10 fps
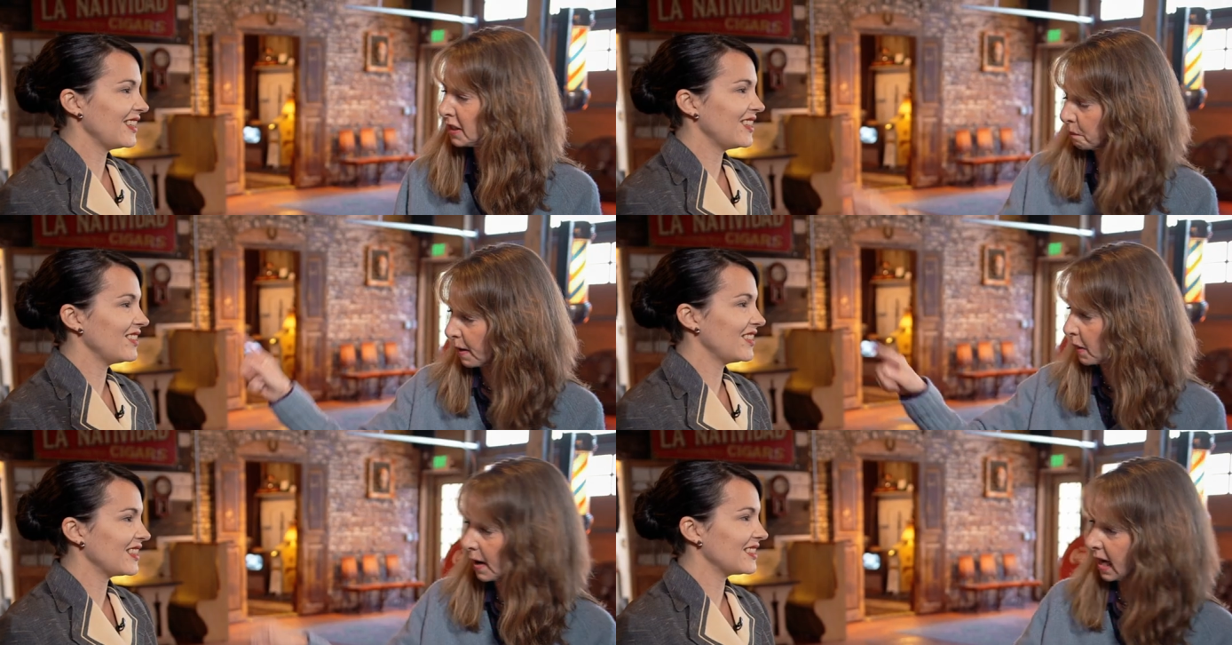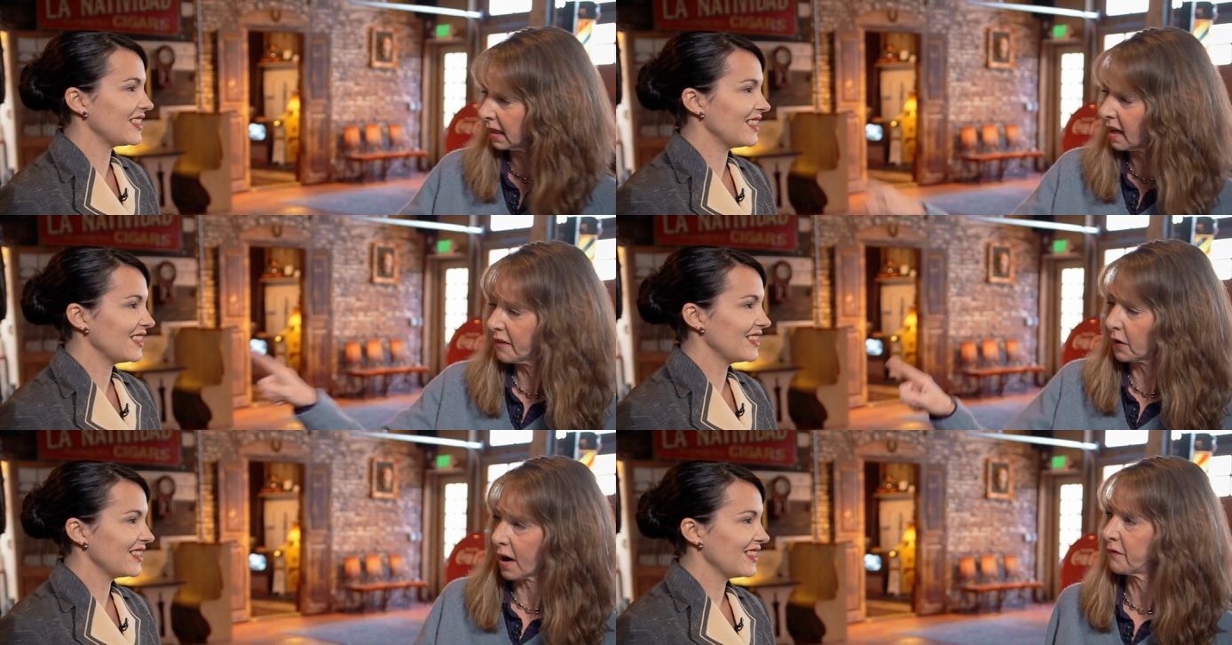Speaker 1: And you, by the way, Nancy. I
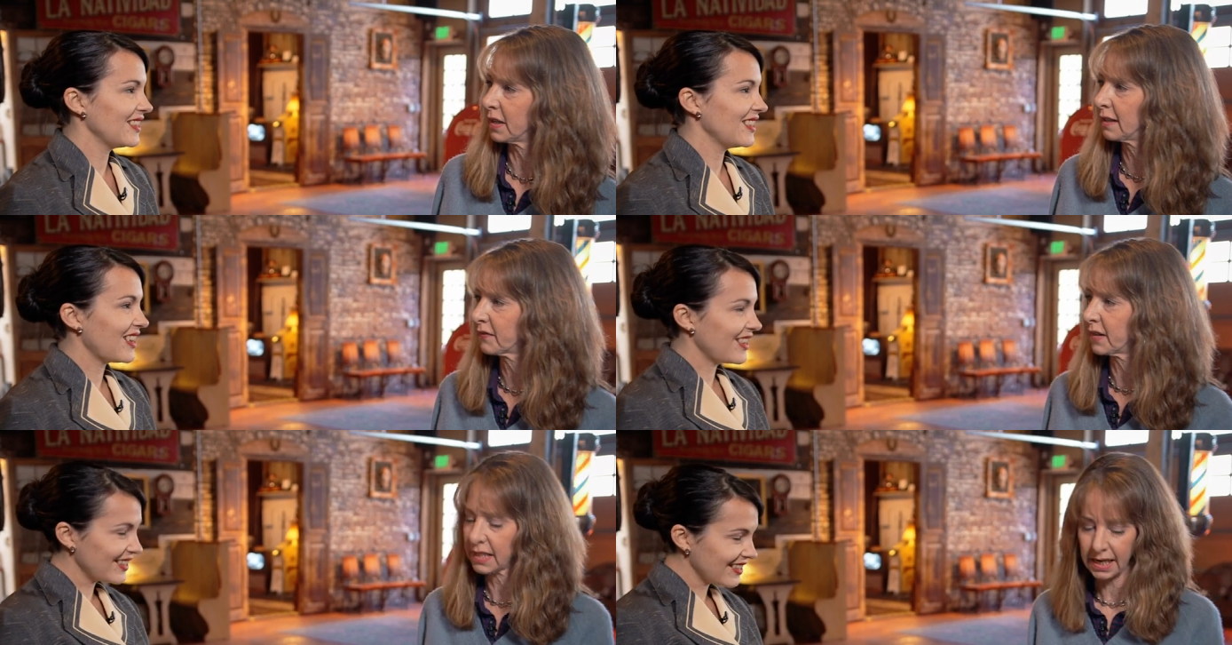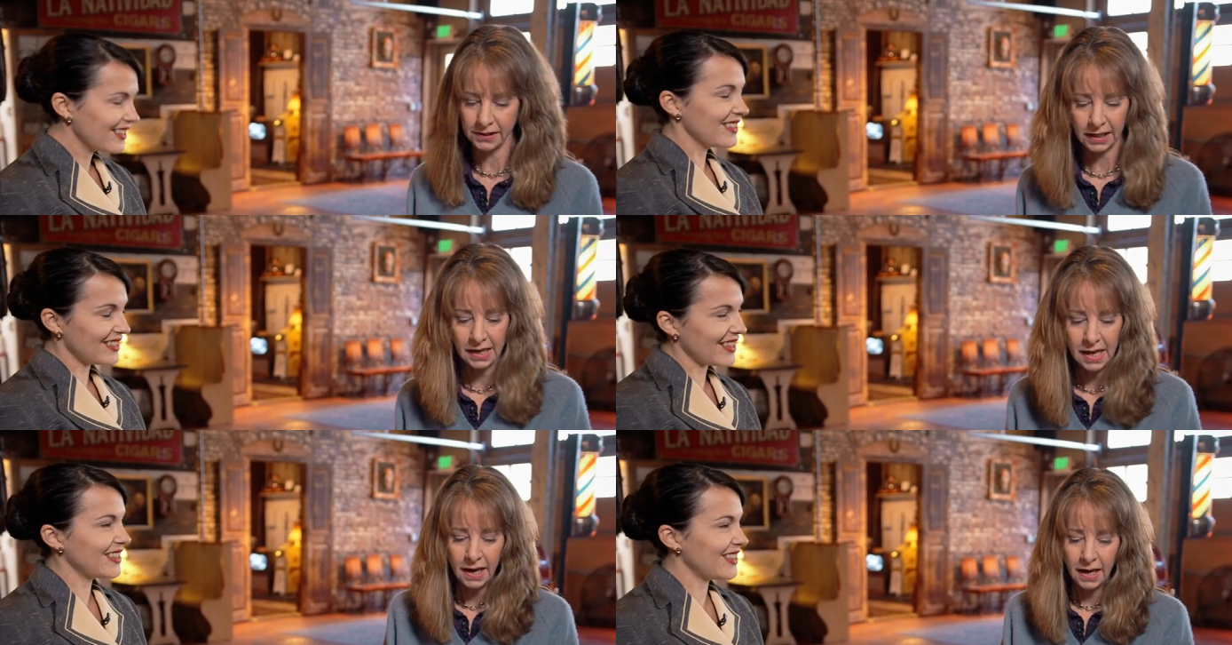love your outfit. You look
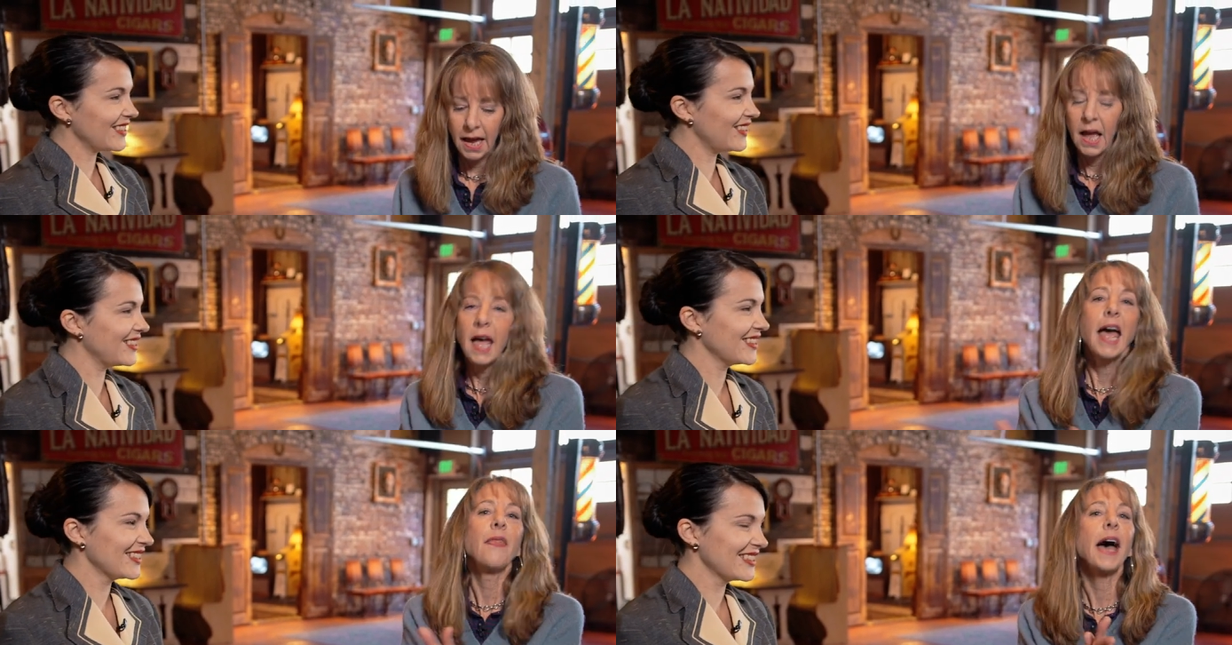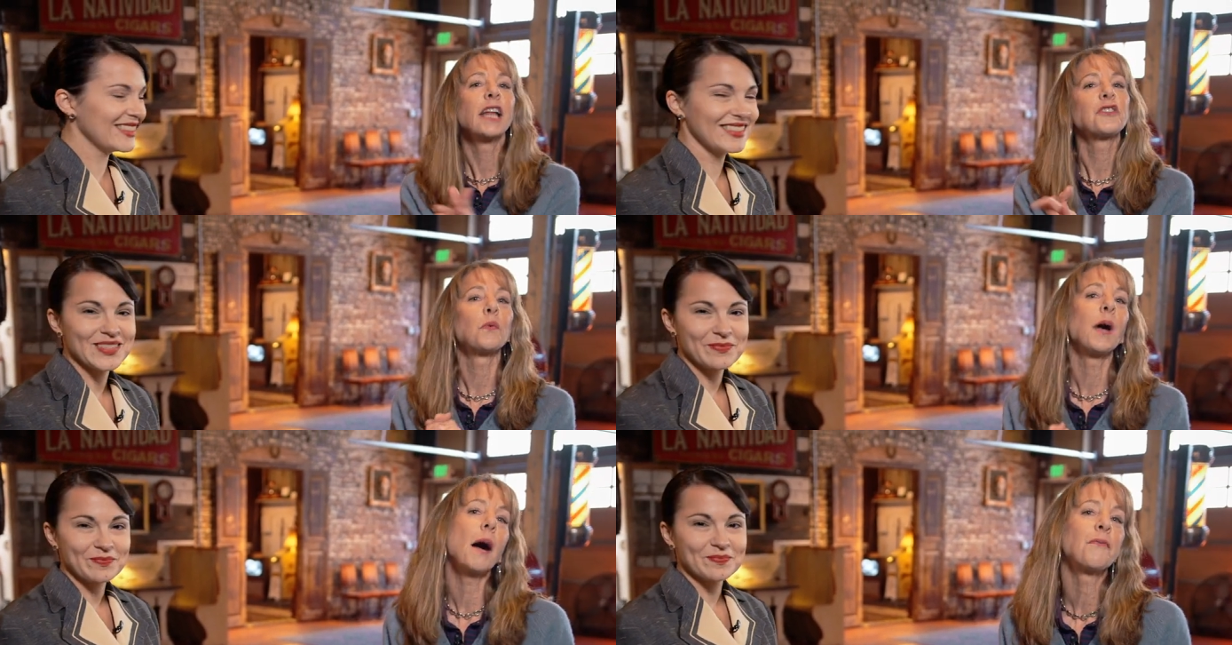fantastic. Thank you. And that
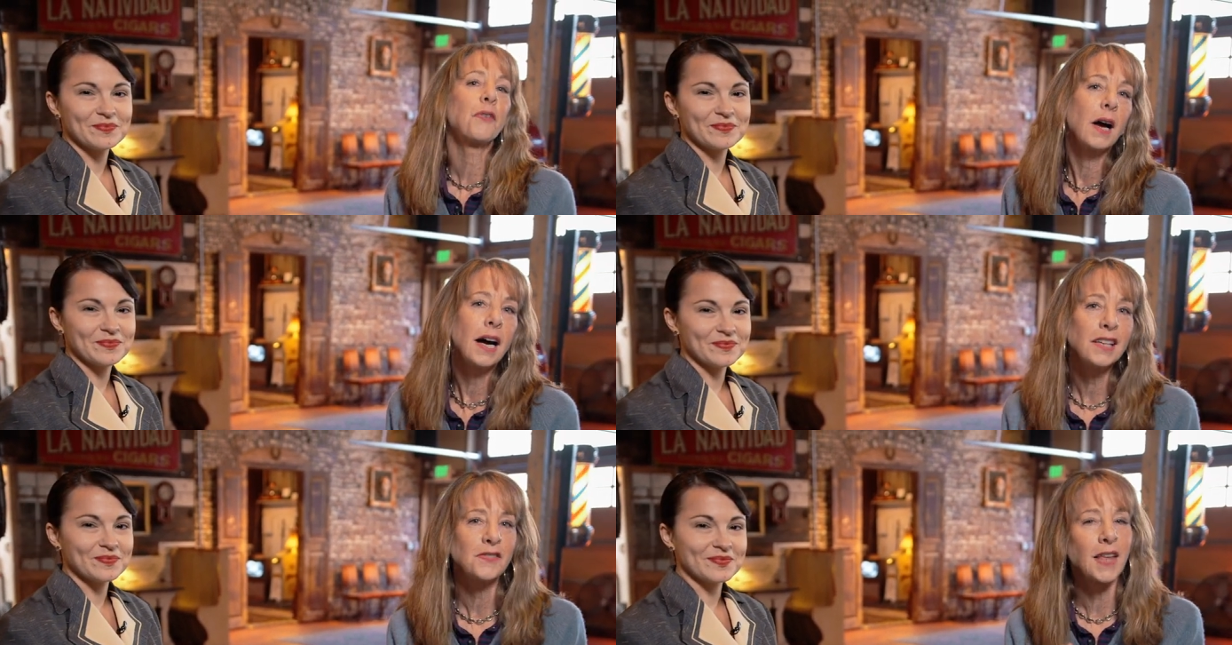is a wrap for us.